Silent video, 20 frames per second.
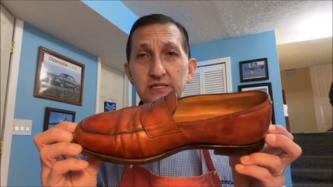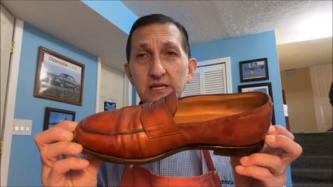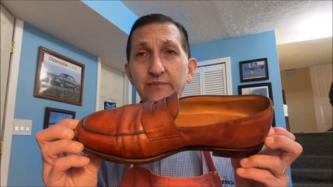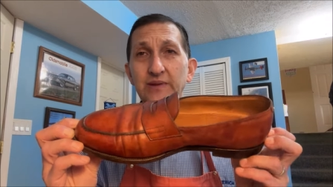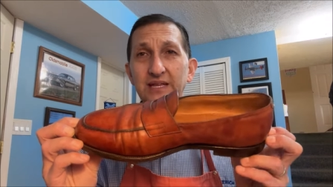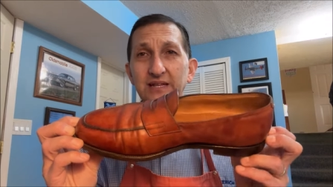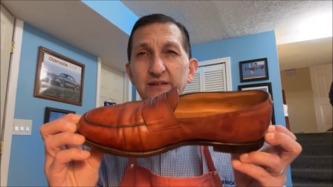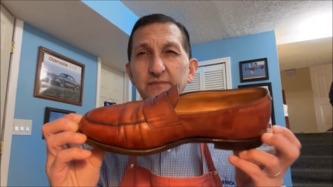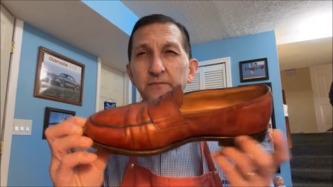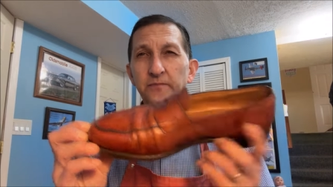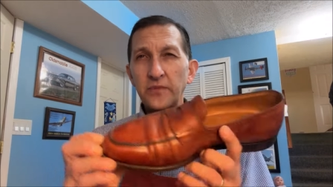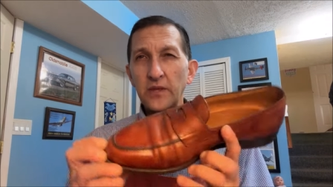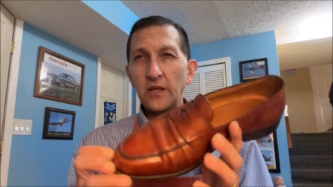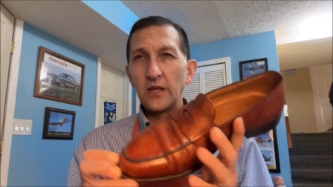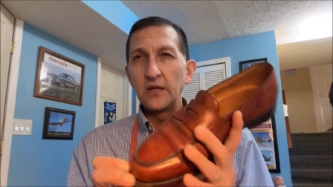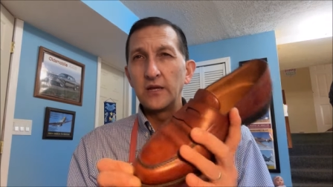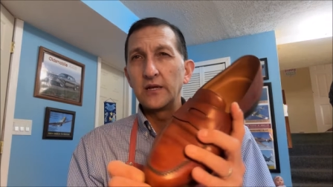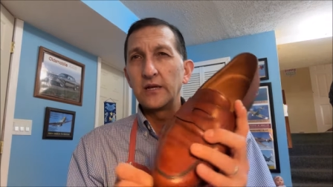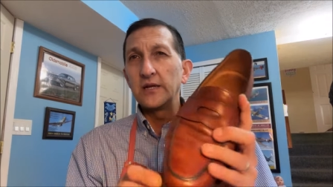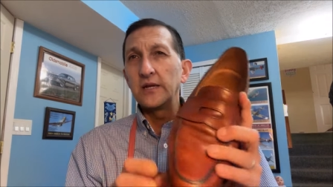I mean,
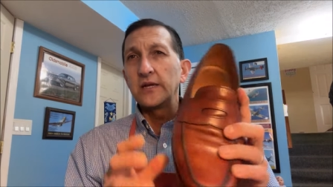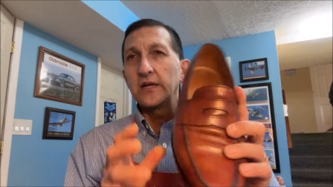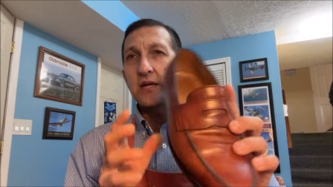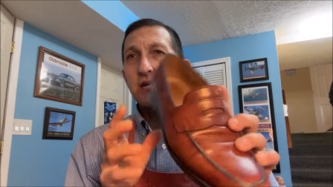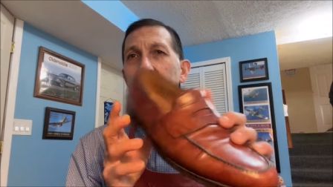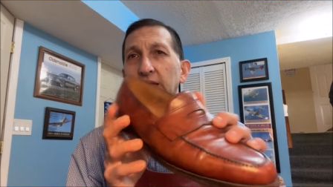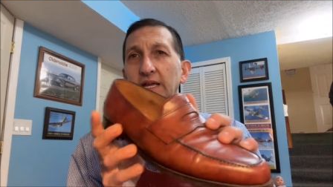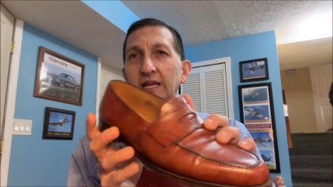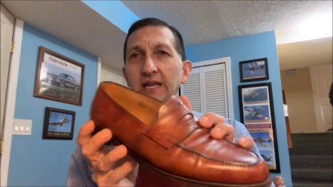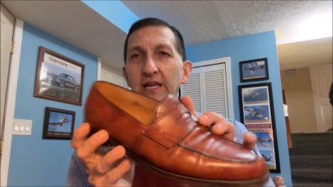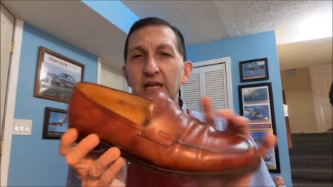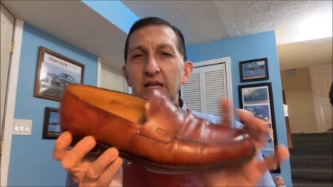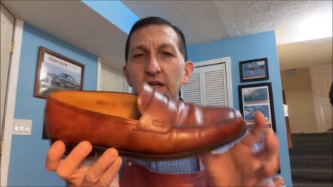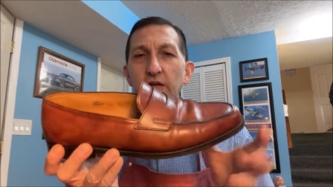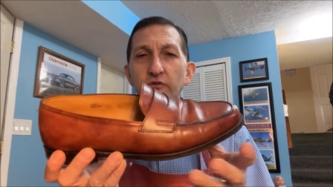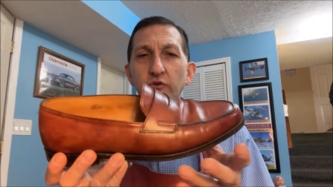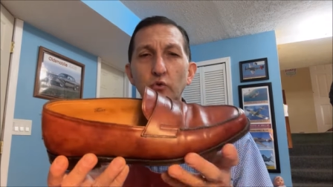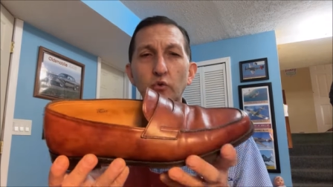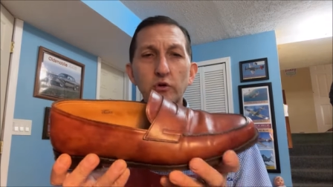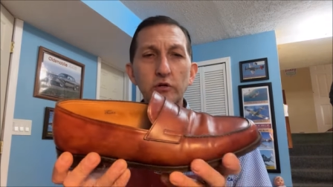in
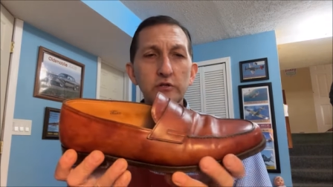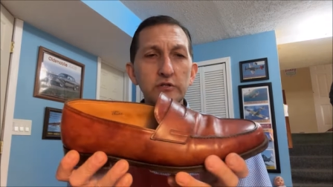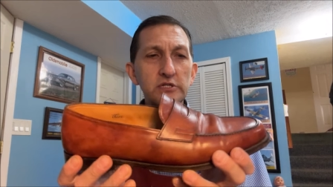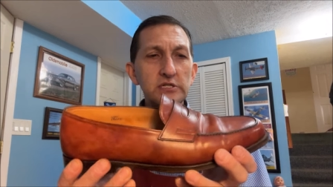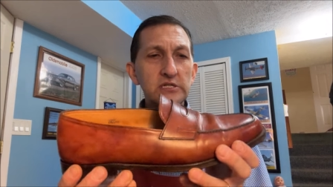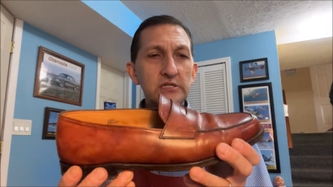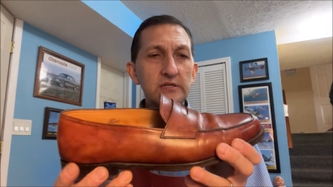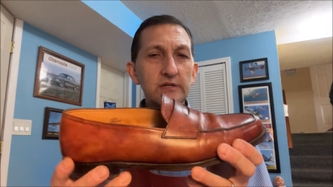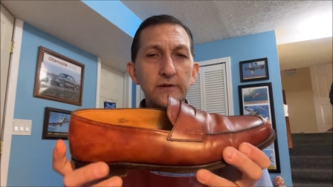other words,